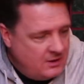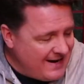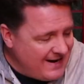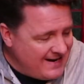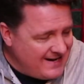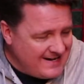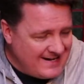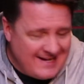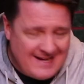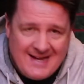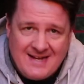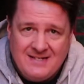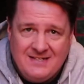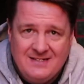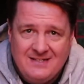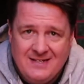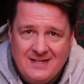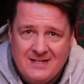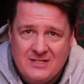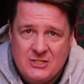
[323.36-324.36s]
I
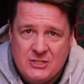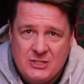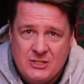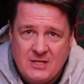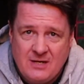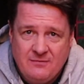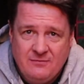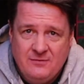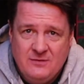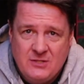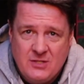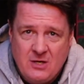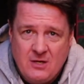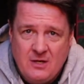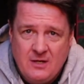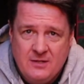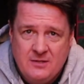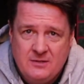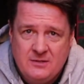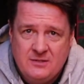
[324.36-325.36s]
guess that Chef
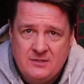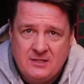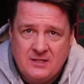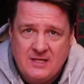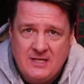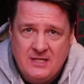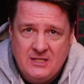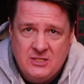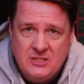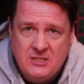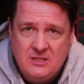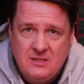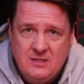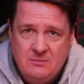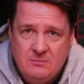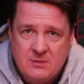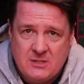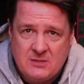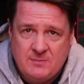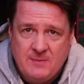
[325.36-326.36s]
John's
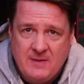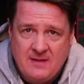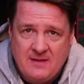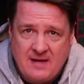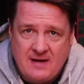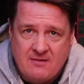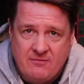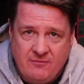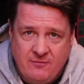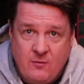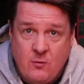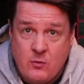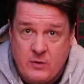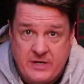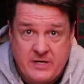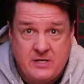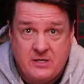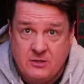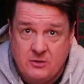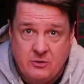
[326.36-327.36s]
kitchen must be like
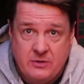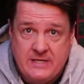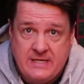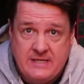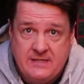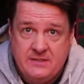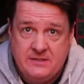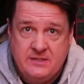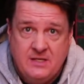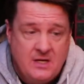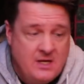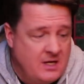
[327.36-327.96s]
forty degrees.